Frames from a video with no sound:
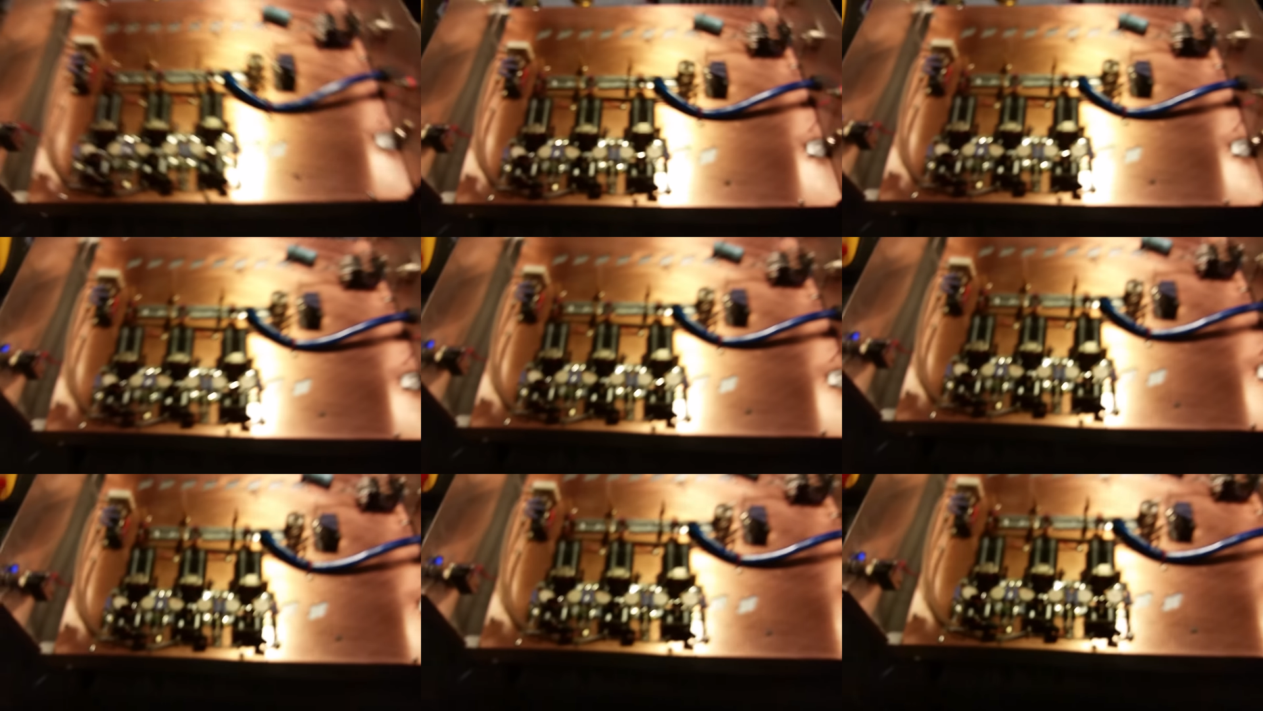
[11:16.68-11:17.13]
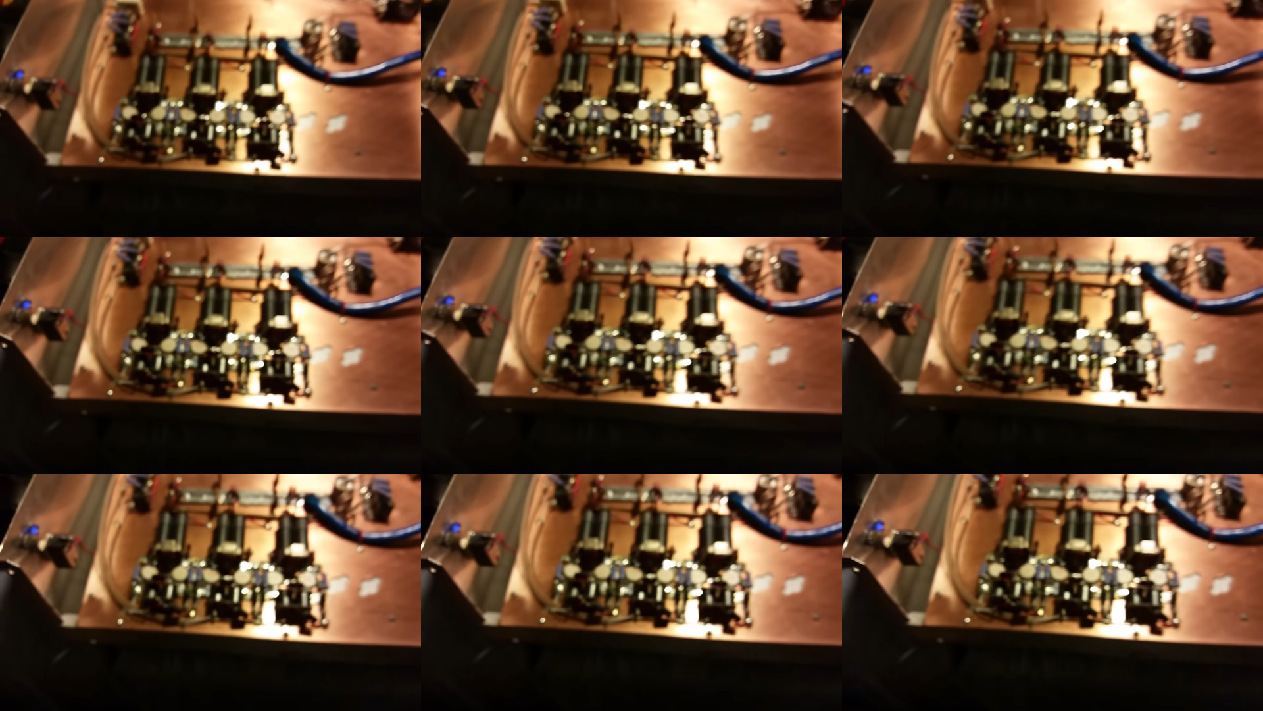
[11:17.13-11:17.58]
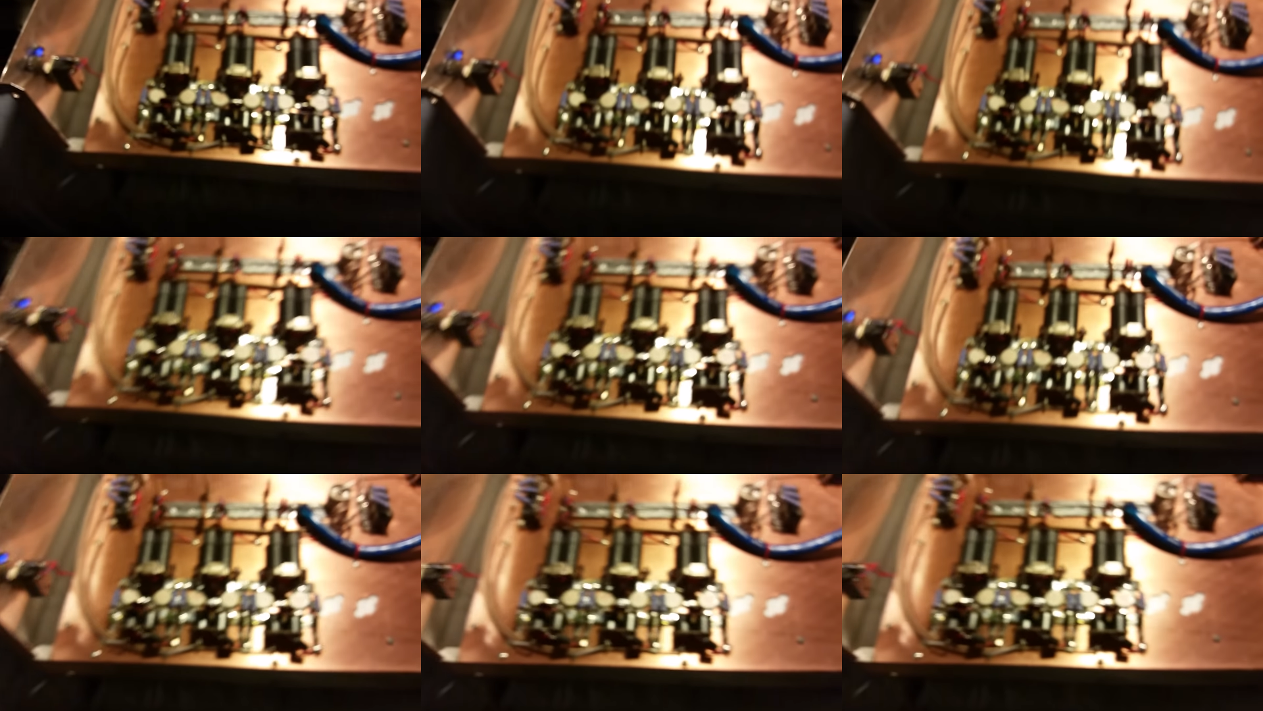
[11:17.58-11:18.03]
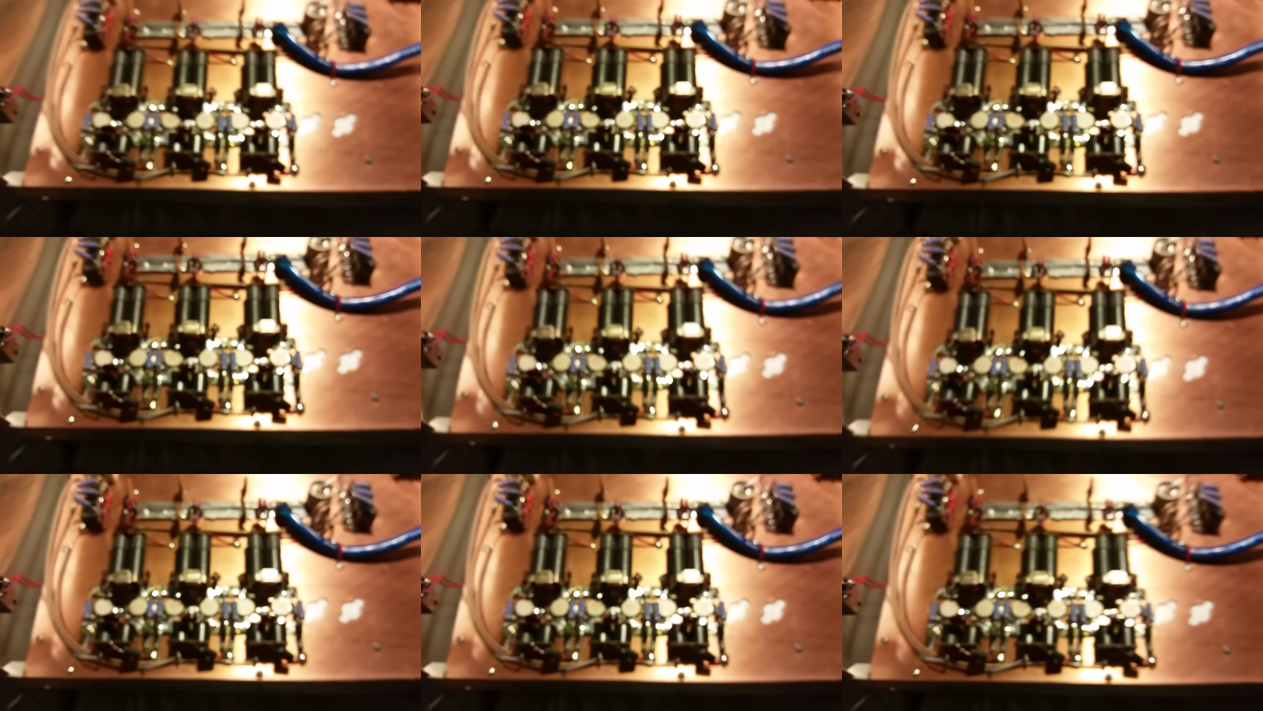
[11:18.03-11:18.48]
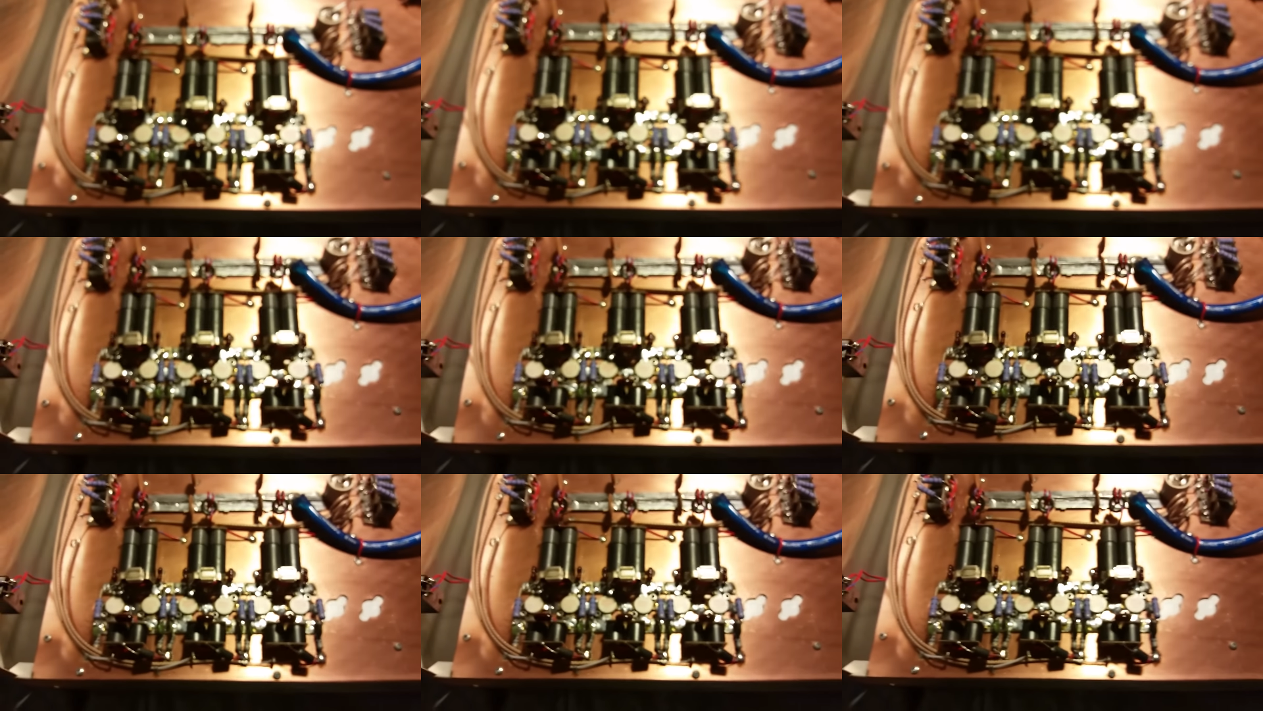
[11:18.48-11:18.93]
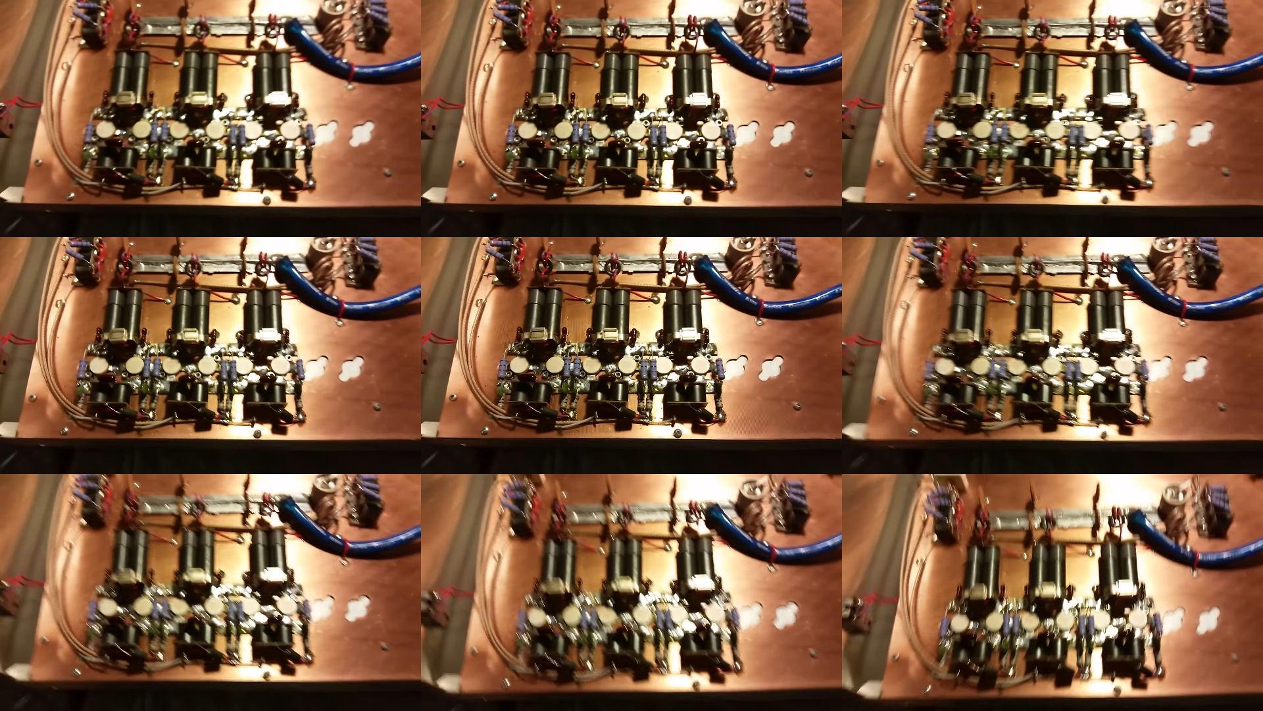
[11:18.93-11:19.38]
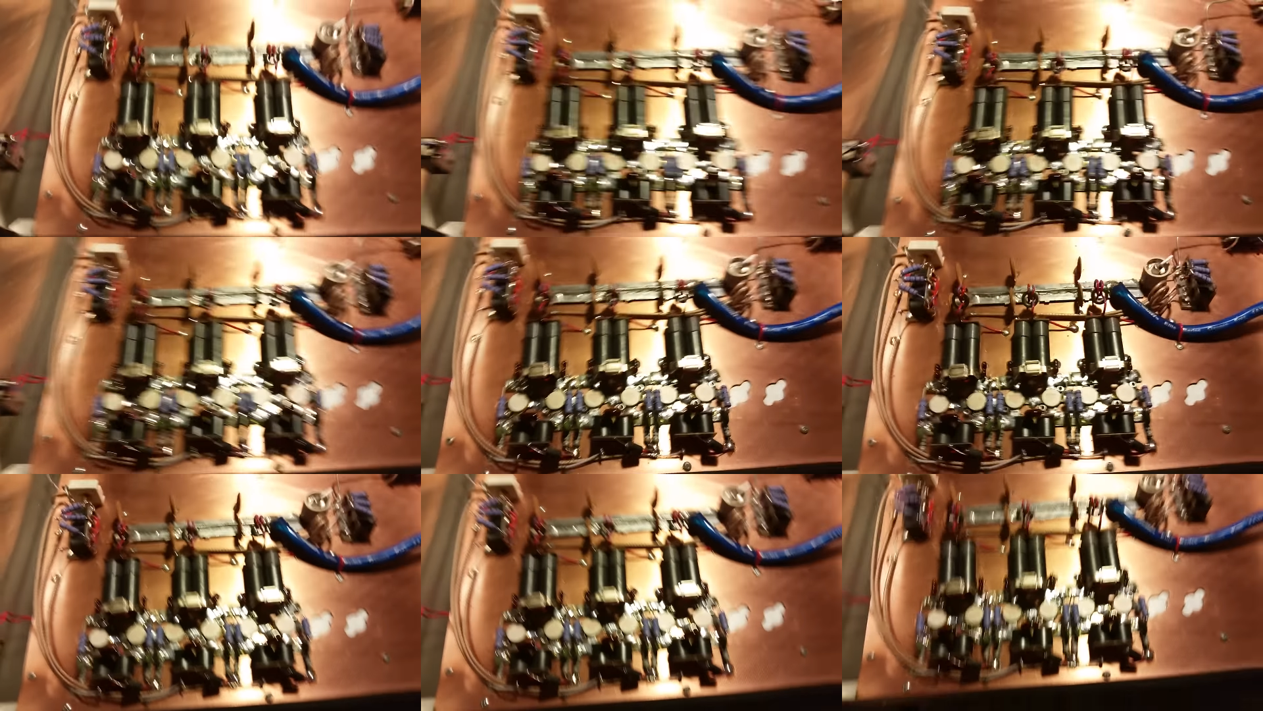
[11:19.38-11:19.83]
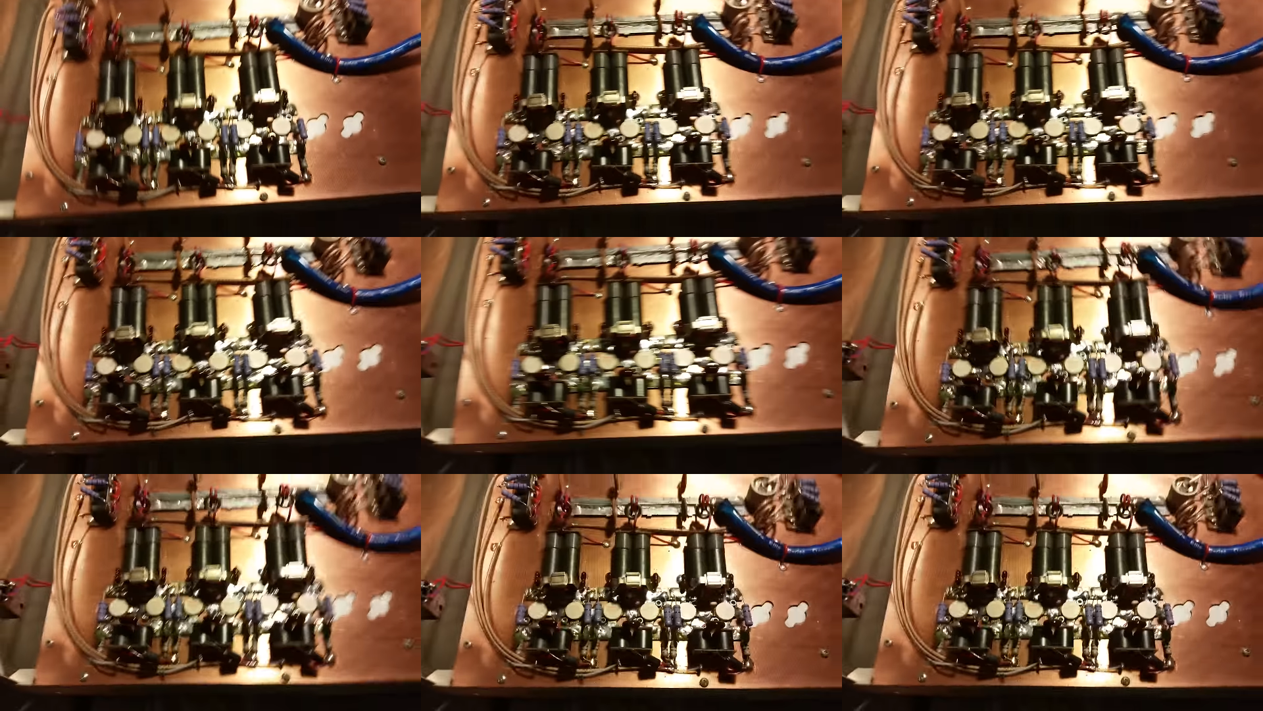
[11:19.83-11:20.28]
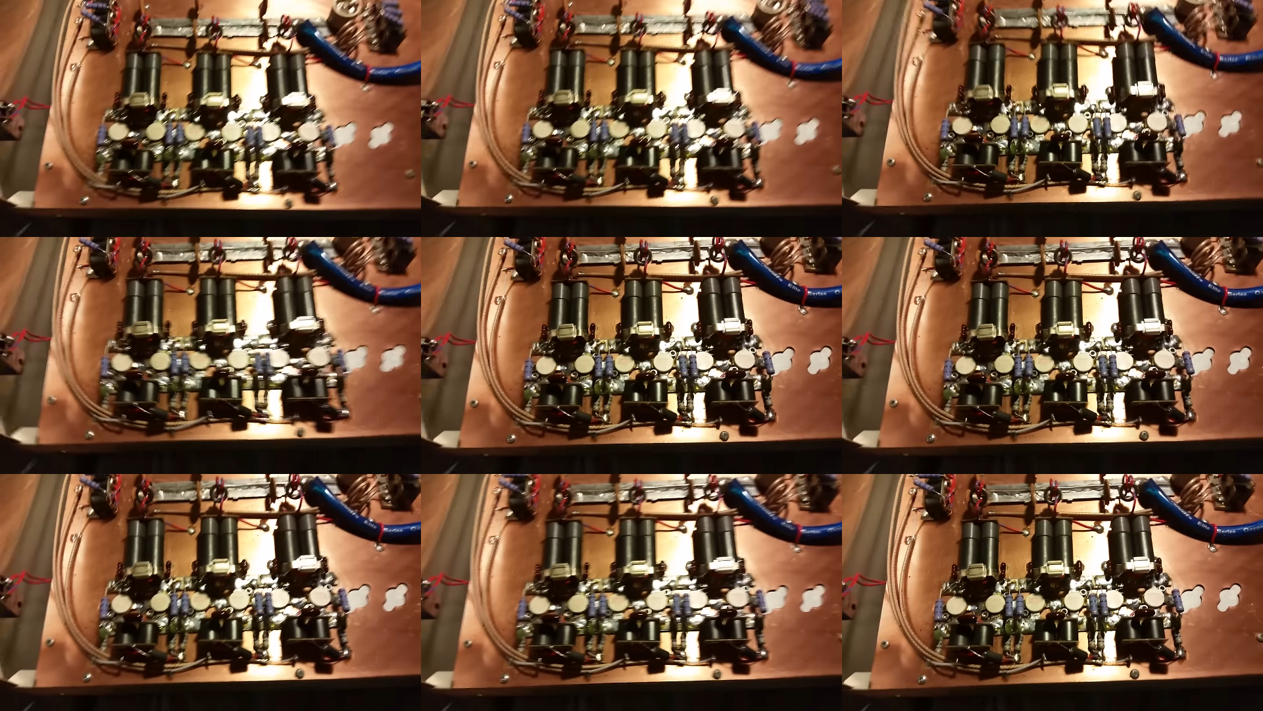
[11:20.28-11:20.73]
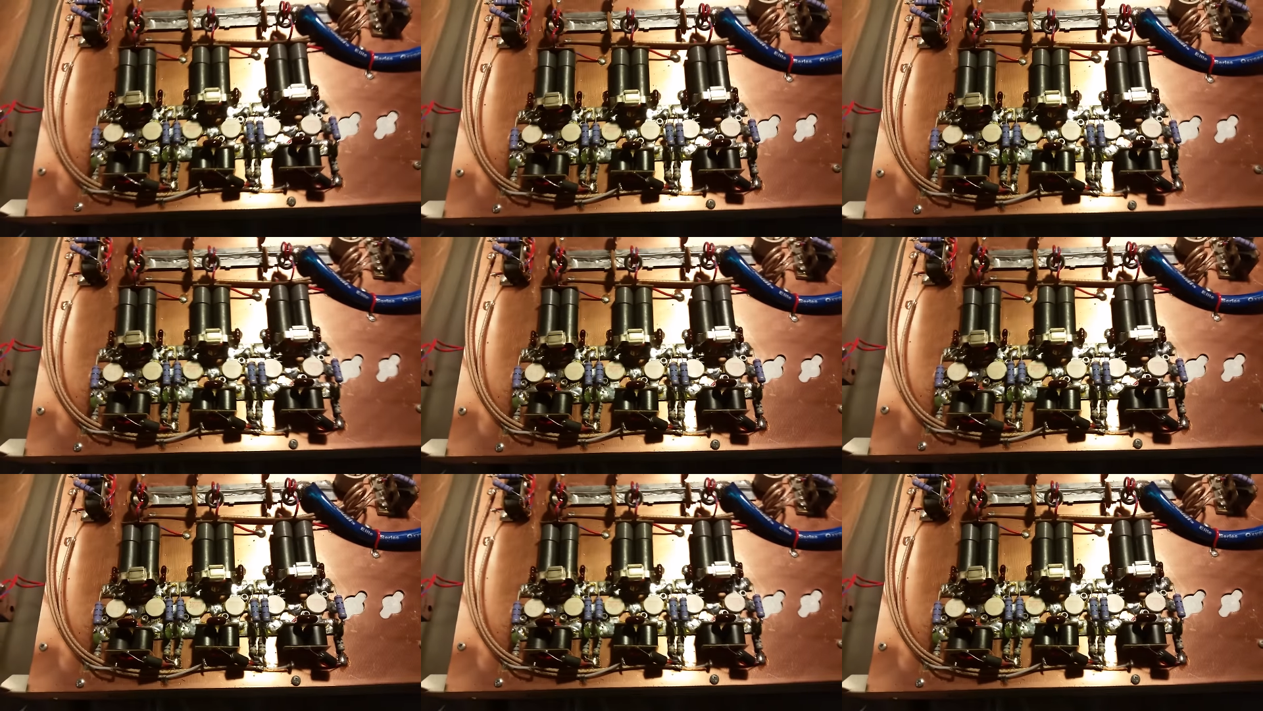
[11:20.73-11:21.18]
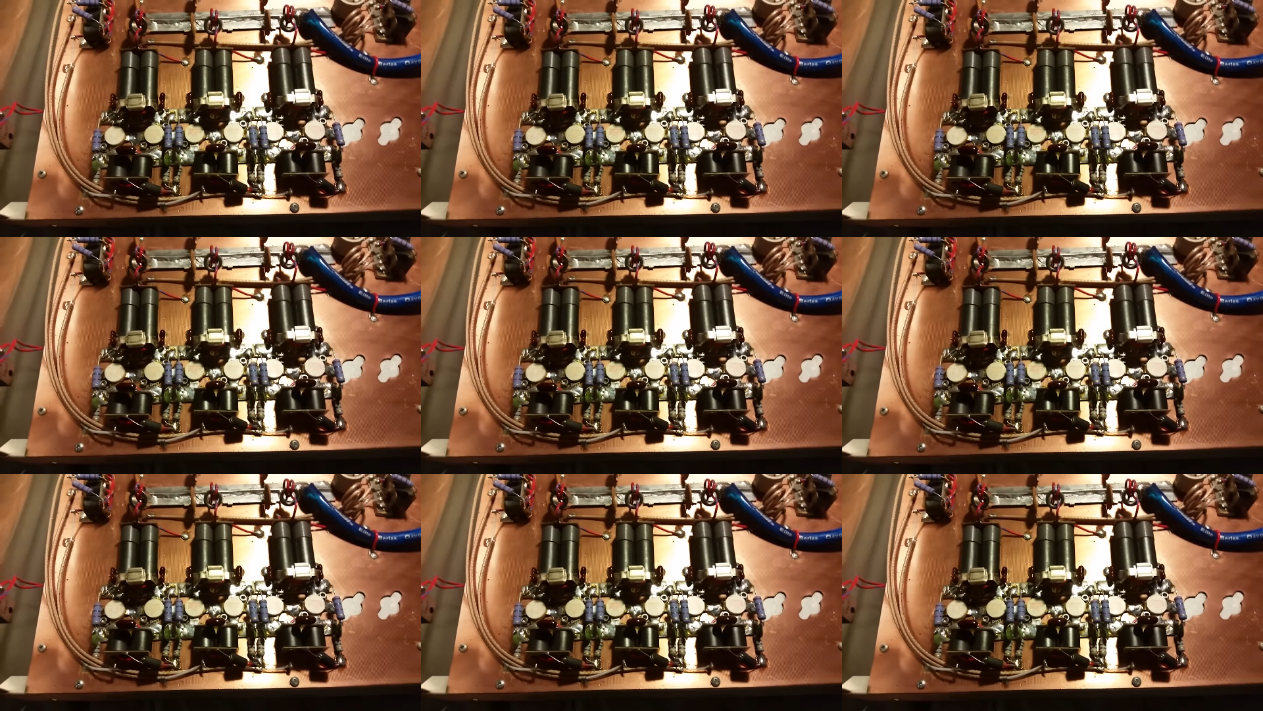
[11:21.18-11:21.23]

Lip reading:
Nobody's mouth can be seen.